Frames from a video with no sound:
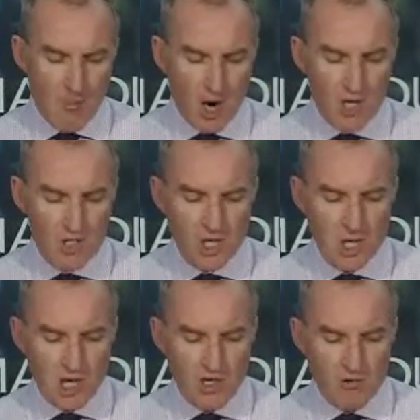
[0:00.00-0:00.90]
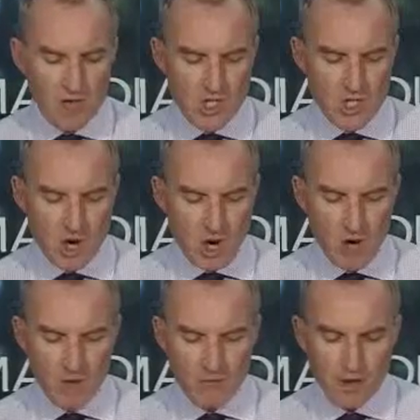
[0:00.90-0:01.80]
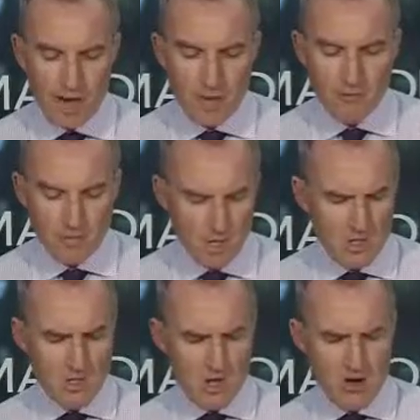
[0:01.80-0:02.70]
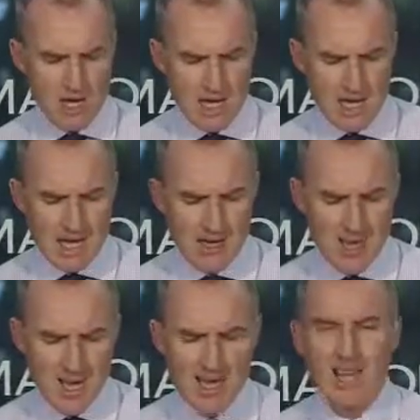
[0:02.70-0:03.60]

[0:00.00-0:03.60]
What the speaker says: price in the region of, in